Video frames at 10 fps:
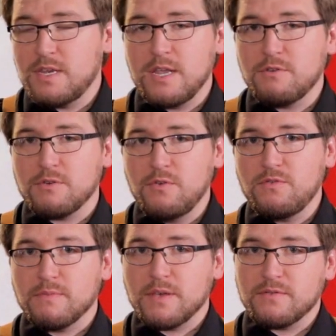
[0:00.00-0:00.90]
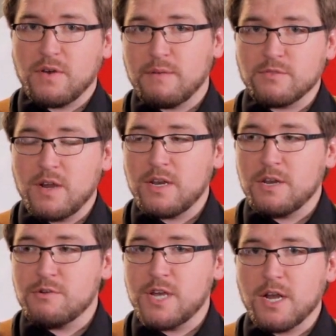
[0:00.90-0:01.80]
introduce me, so I'm trying to
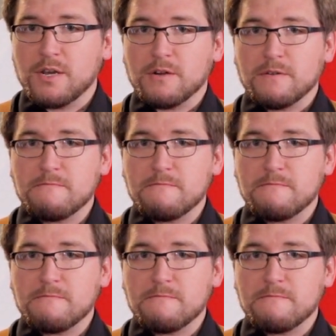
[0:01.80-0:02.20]
interject here.